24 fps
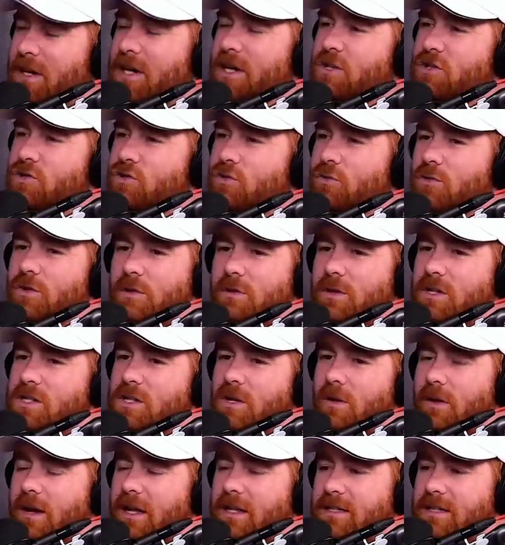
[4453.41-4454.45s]
But it is true. There is
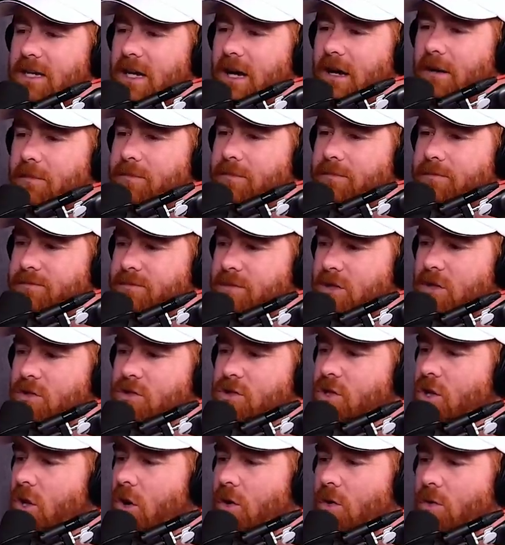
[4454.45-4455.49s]
no end to up.
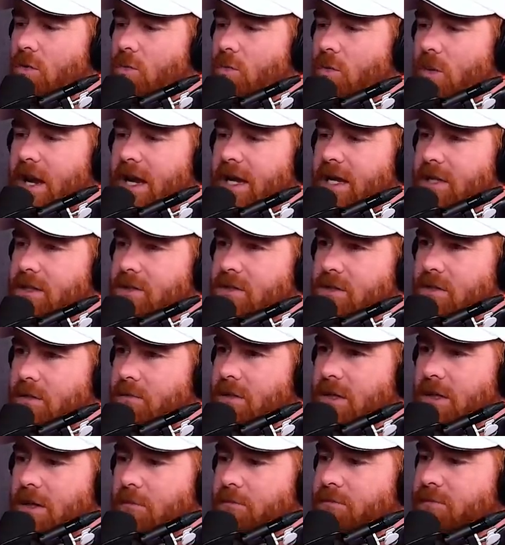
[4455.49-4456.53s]
There's no way no. to
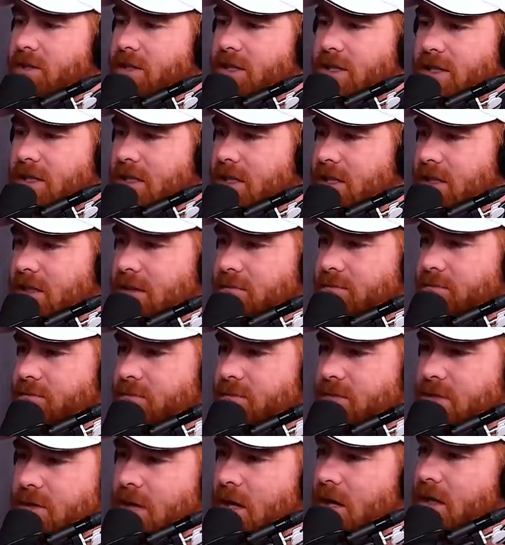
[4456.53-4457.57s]
be completely
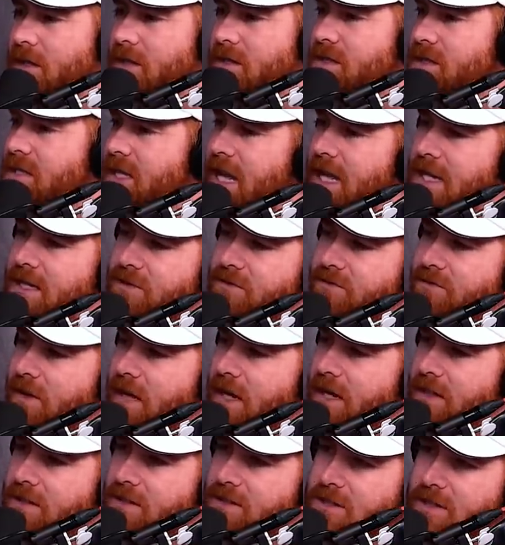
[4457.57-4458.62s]
done,
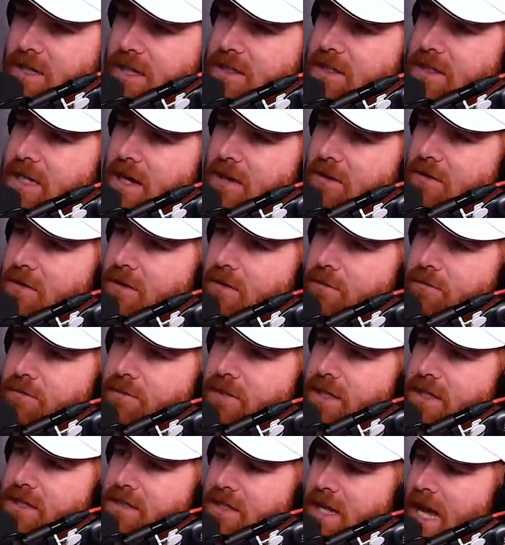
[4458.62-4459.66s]
satisfied, checked out,
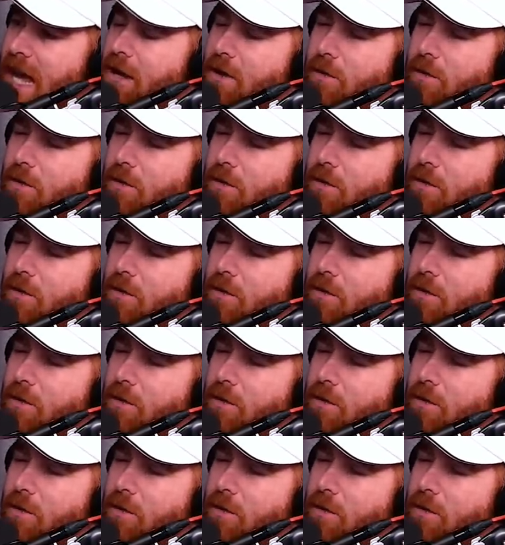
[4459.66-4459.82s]
complacent.